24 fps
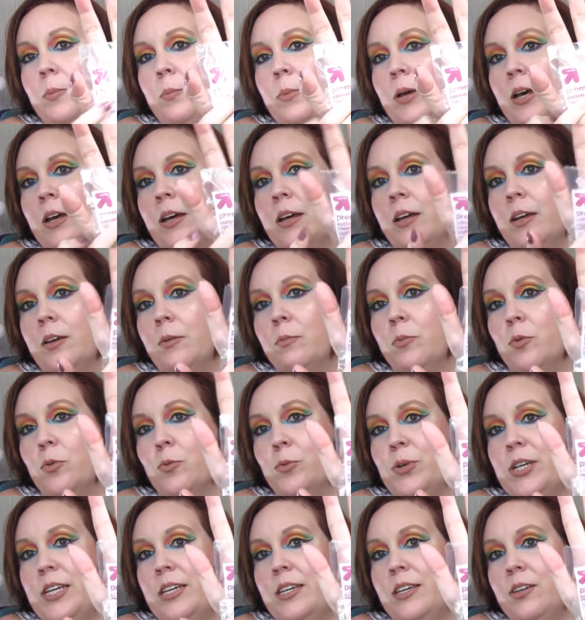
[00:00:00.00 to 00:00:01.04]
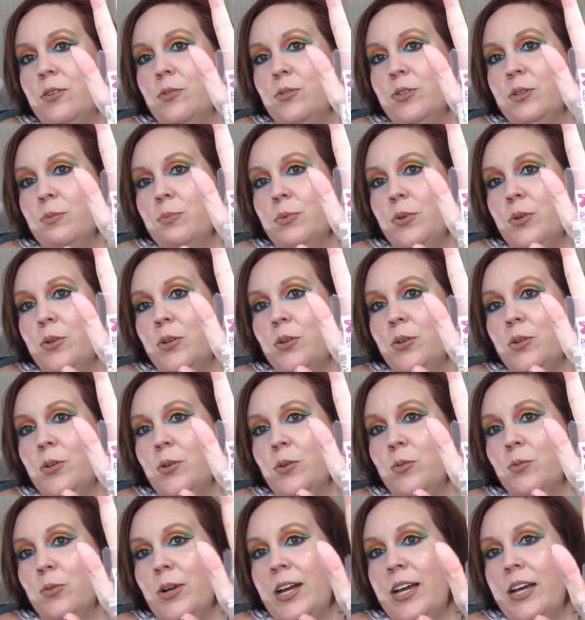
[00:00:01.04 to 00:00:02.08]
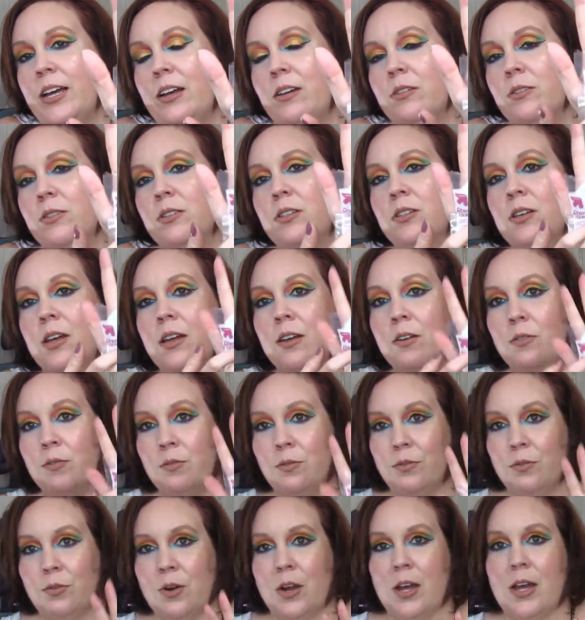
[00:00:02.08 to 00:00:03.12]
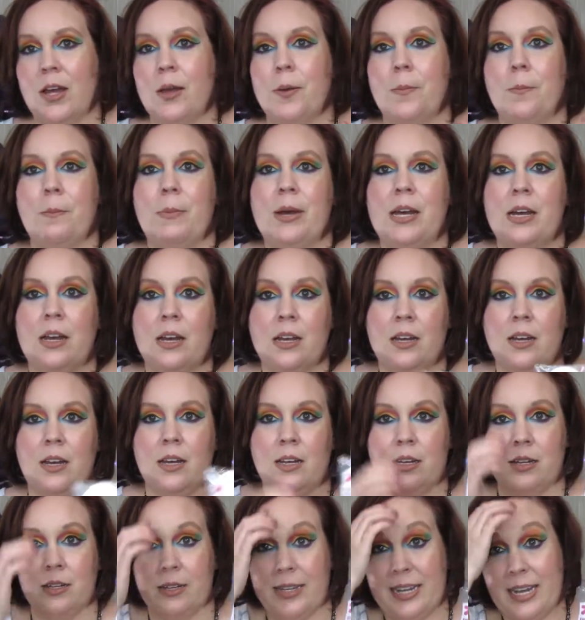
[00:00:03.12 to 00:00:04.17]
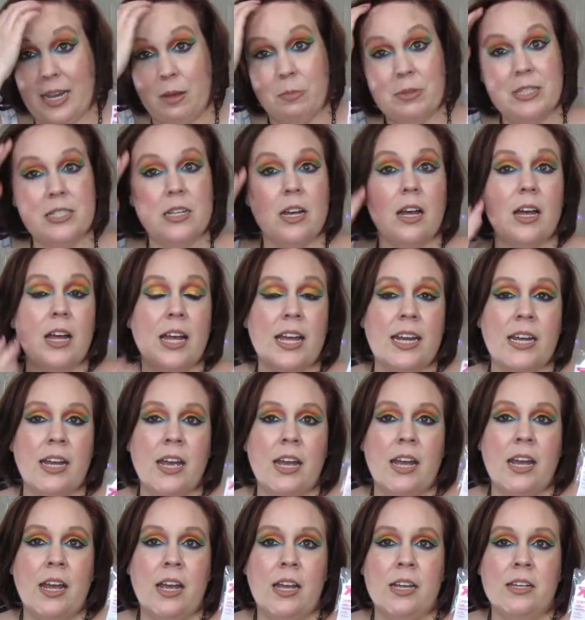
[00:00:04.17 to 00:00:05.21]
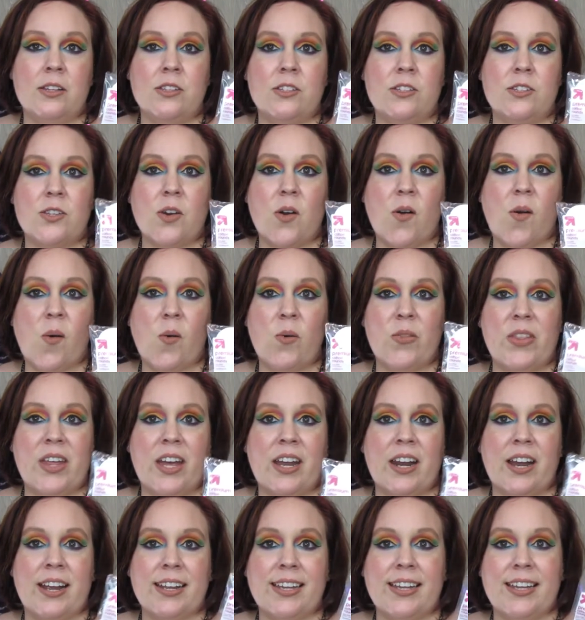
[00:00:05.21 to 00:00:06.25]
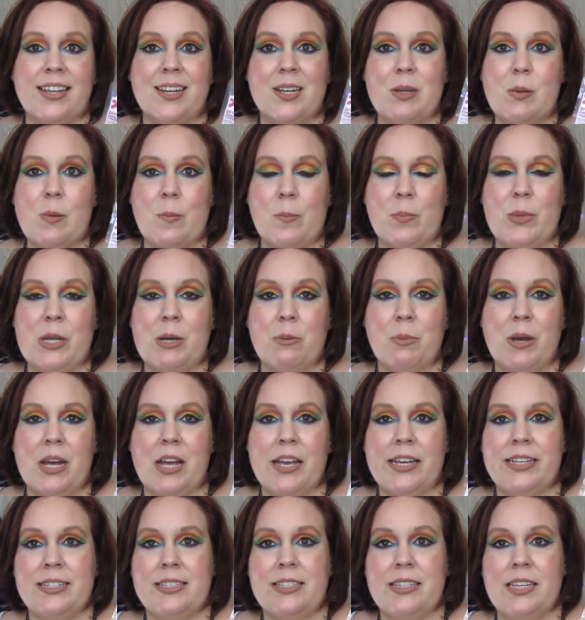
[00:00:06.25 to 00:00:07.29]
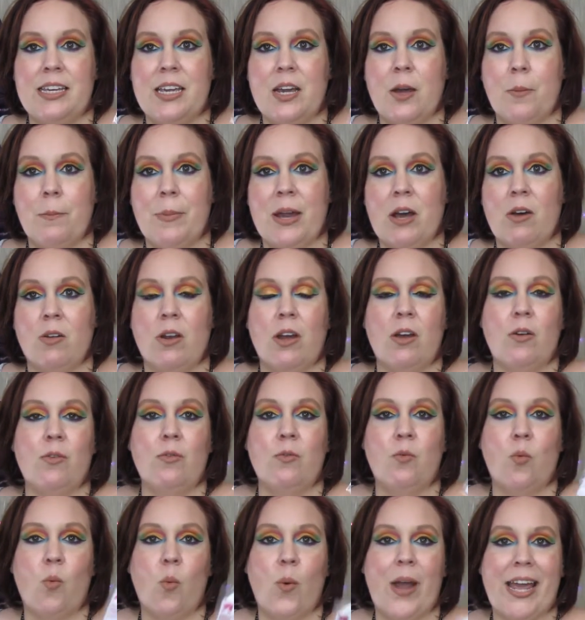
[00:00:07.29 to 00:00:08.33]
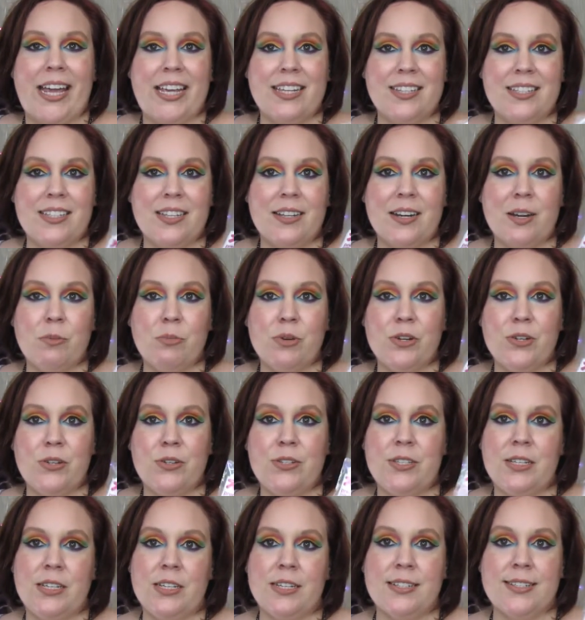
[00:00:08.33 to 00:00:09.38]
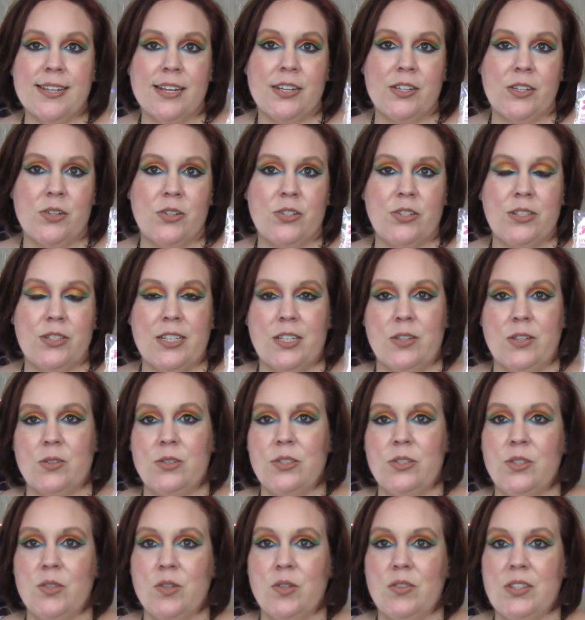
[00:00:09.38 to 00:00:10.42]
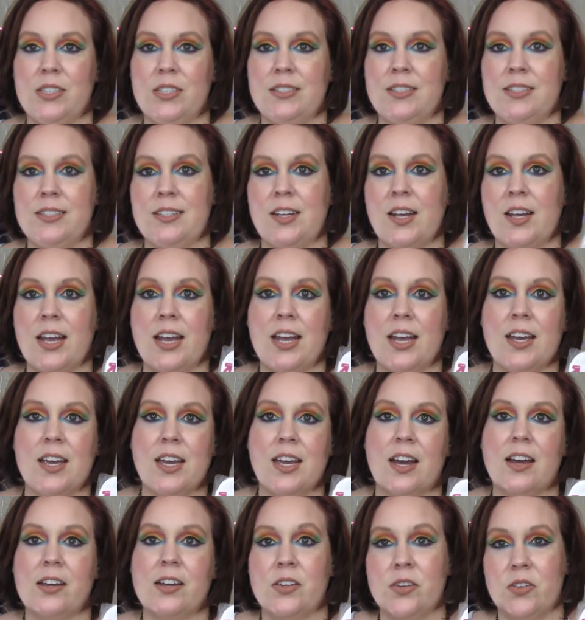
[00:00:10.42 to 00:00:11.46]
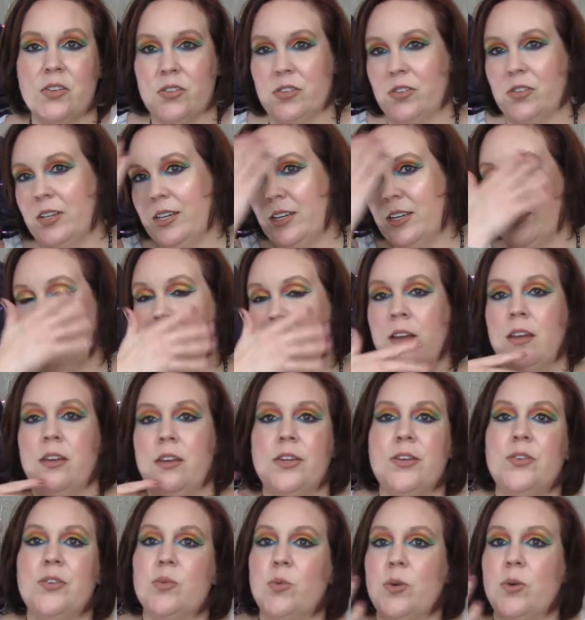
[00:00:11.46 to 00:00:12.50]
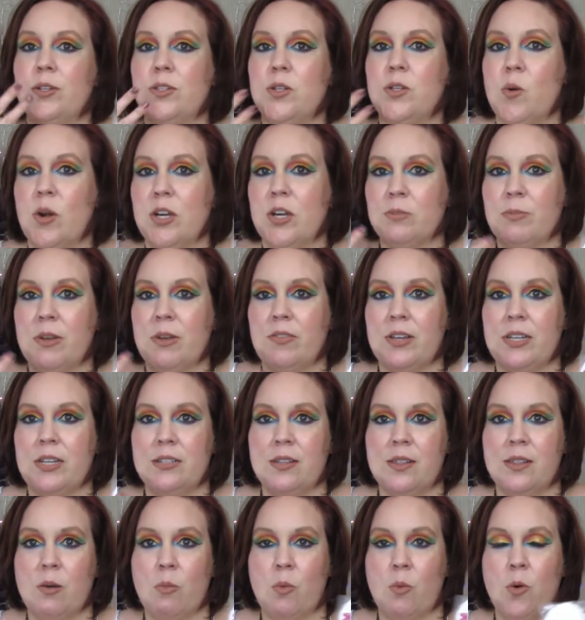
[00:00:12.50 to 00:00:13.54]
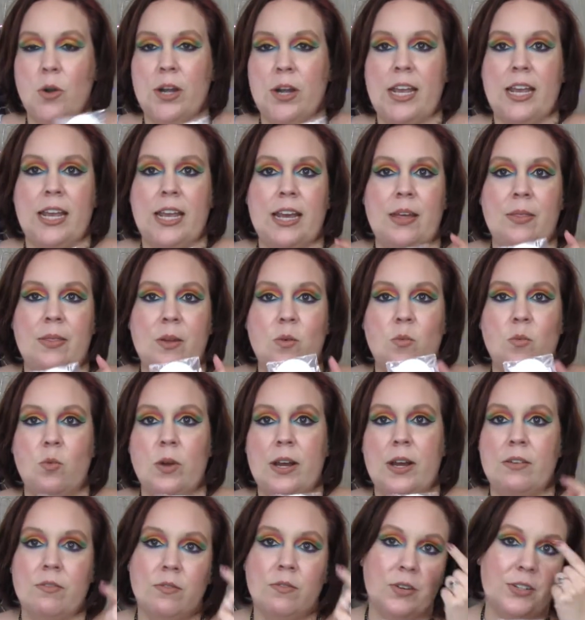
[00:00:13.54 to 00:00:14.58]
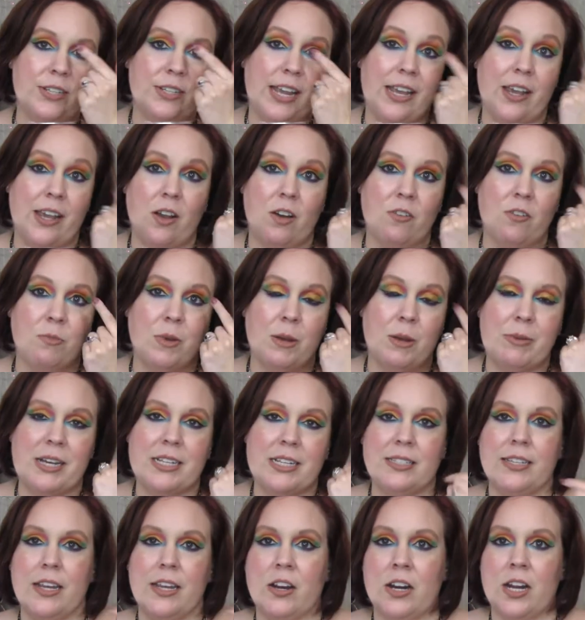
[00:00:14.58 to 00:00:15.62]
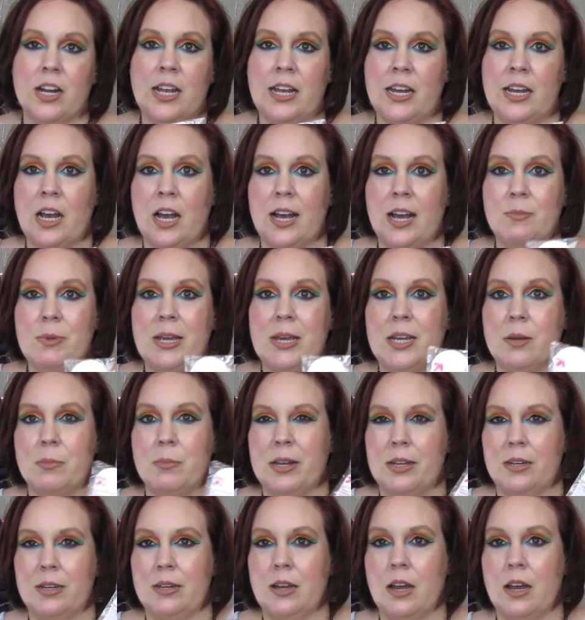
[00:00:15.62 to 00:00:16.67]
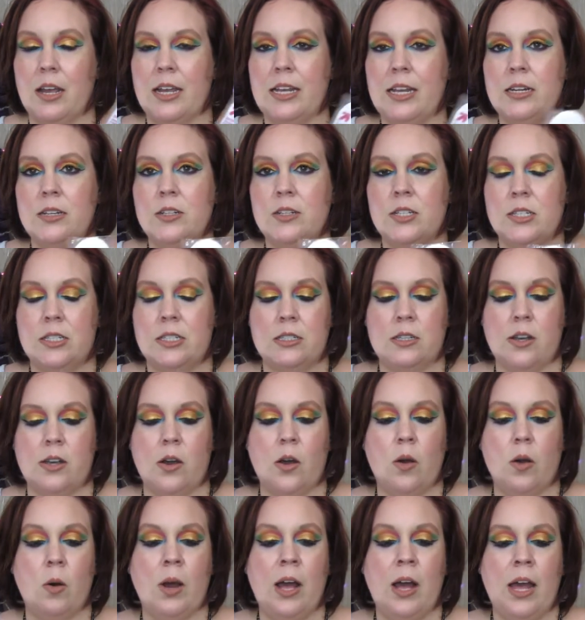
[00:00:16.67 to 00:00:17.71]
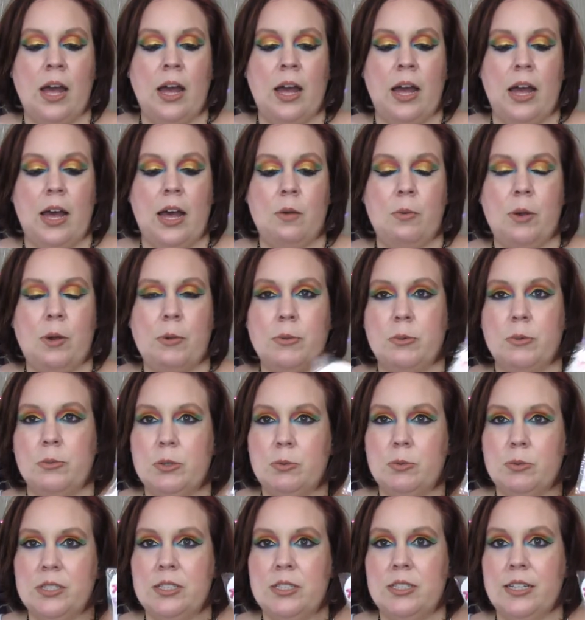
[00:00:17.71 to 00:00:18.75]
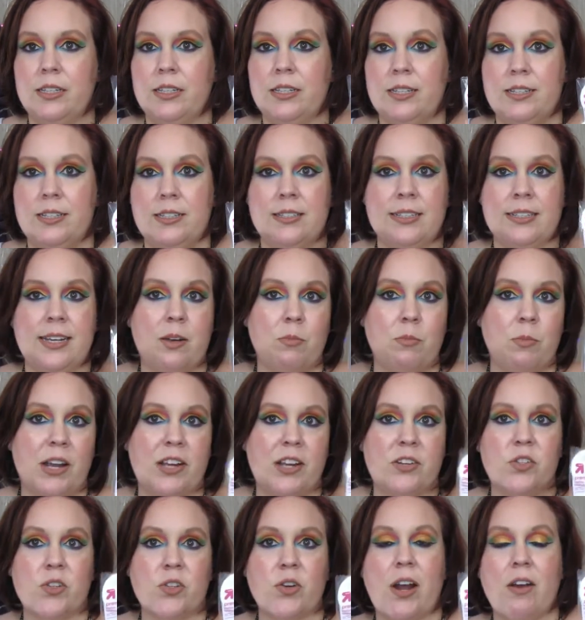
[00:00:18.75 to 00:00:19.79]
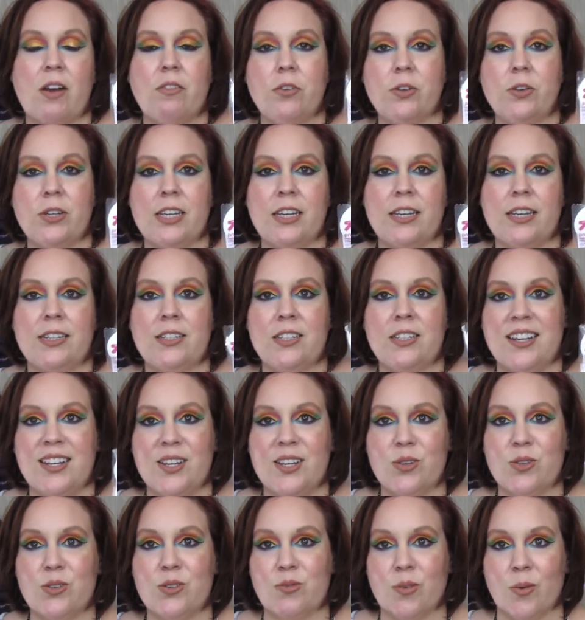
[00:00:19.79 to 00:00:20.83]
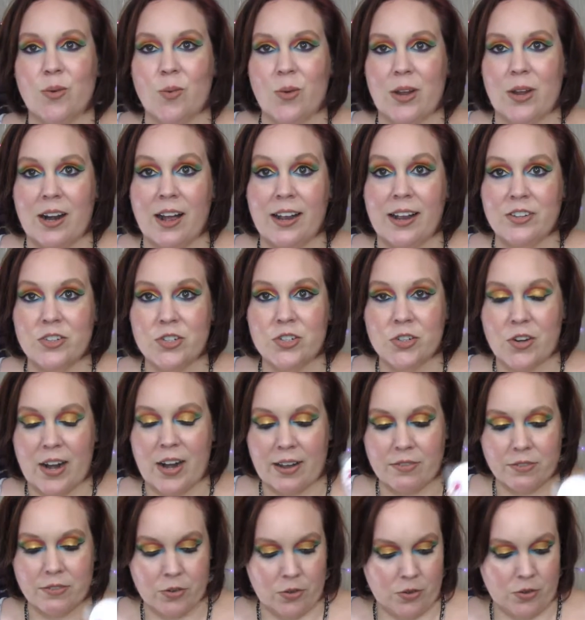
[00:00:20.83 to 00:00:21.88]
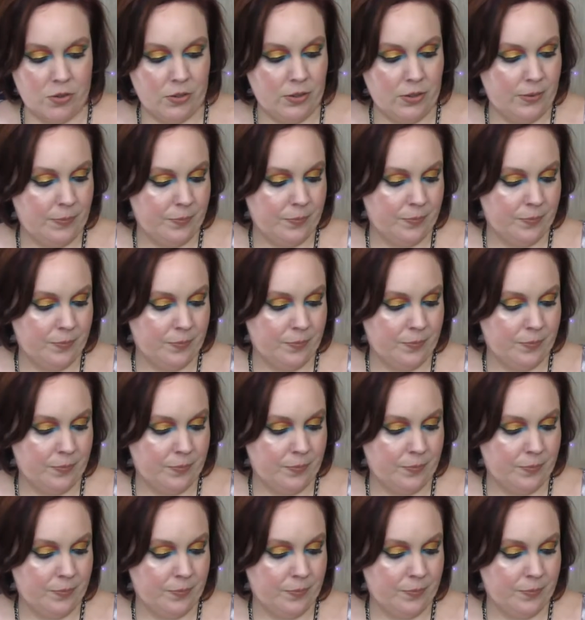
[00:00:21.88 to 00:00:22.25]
reusable rounds from Amazon so that I can minimize the amount of waste that I'm producing, because I usually use 2 of these a day. I usually use one to wash my face in the morning and then one for taking off my mascara and eye makeup at night. So I probably will stick these in my travel kit to use for when I travel.